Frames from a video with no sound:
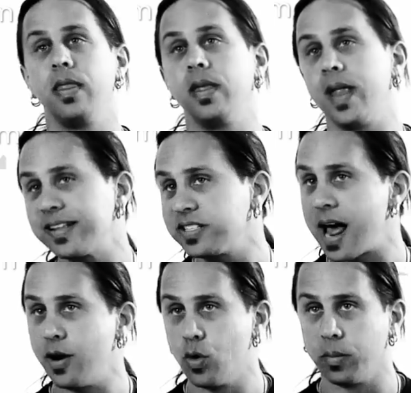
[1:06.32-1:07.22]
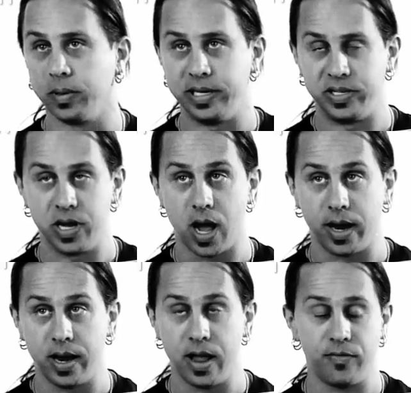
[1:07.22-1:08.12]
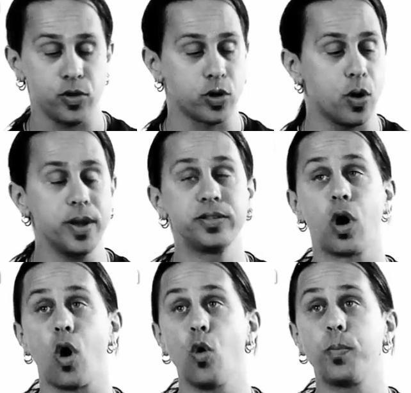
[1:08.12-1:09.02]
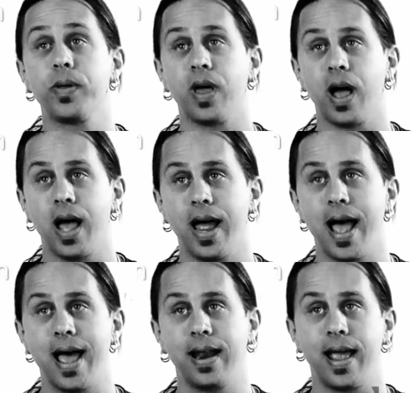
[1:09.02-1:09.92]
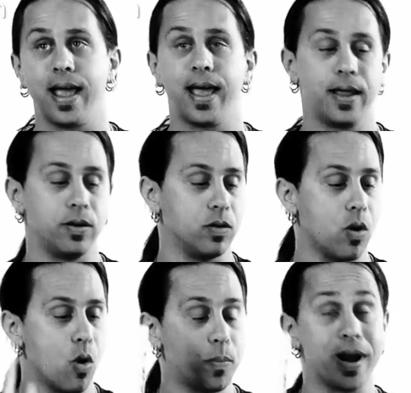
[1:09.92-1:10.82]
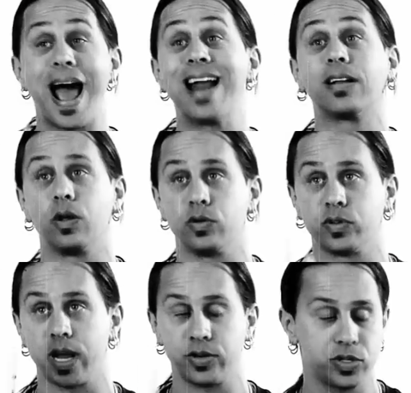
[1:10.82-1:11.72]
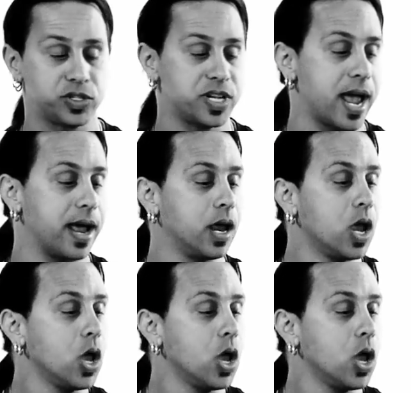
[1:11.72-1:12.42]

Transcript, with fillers: Now that's not normally done. If you're going to open the hi-hat and open and close it, I should say,